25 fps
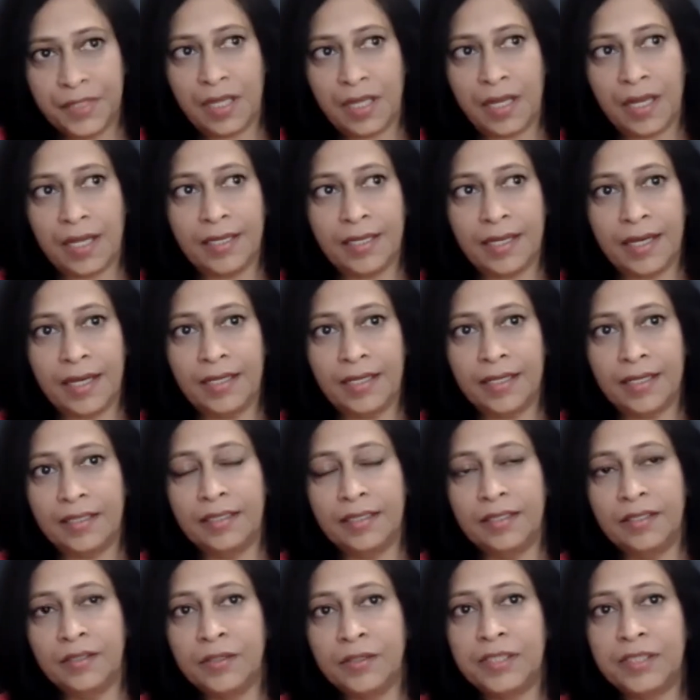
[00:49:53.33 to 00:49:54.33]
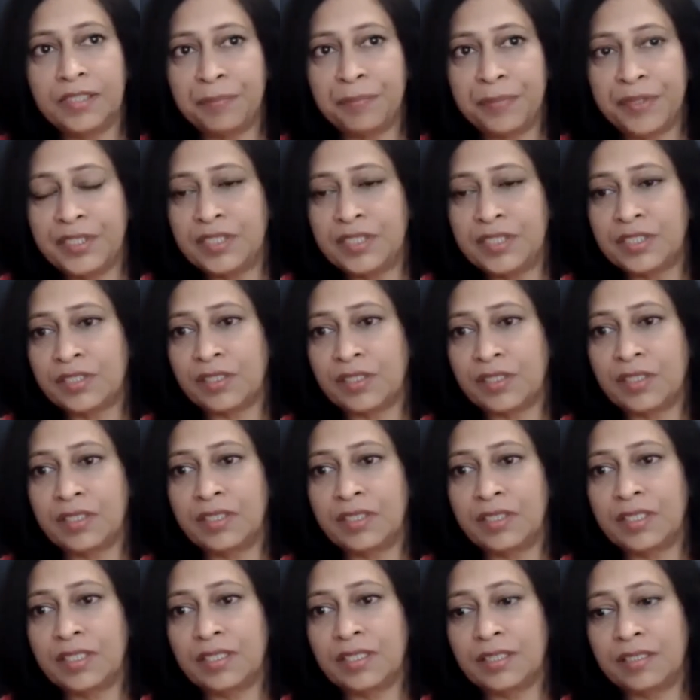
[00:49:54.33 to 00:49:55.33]
It depends
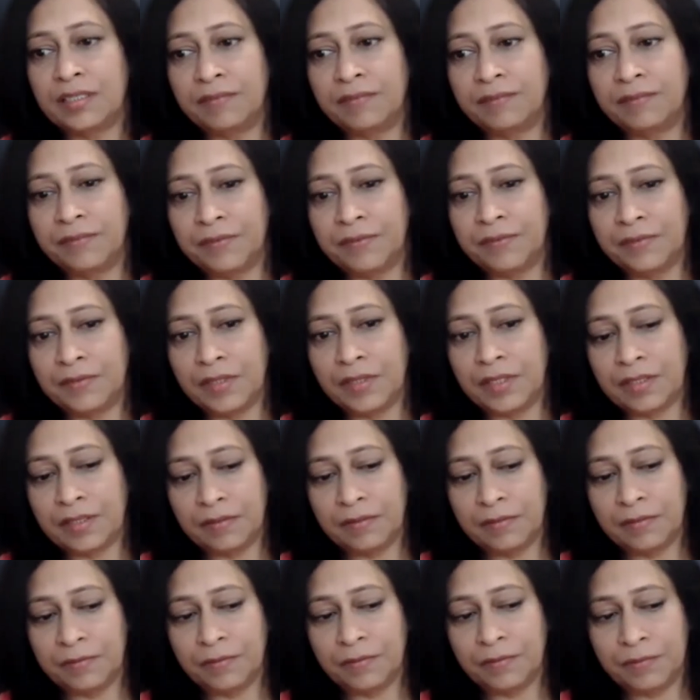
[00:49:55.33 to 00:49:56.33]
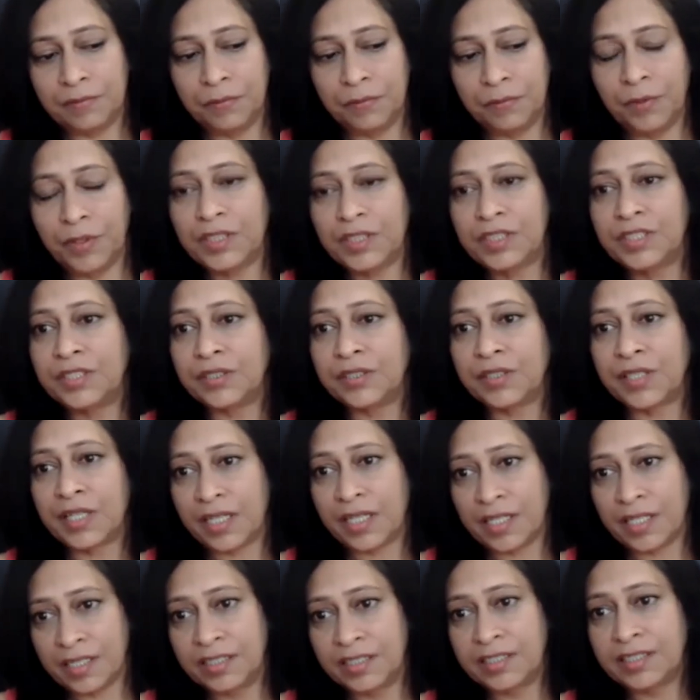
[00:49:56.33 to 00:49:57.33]
on what's your
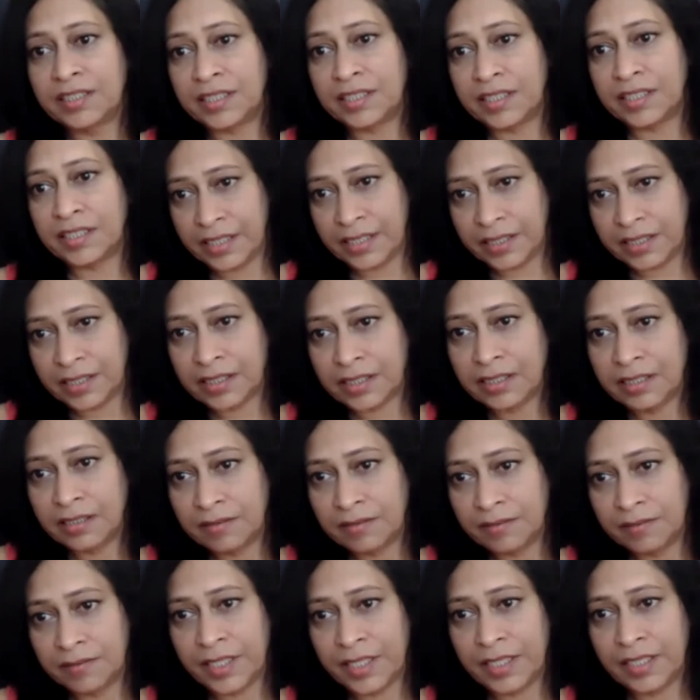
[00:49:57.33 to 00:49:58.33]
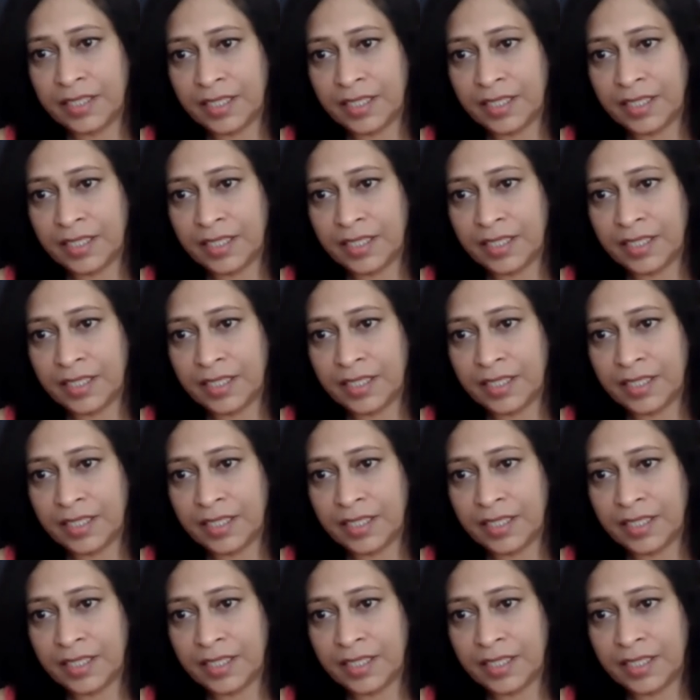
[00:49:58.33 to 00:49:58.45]
current state, right?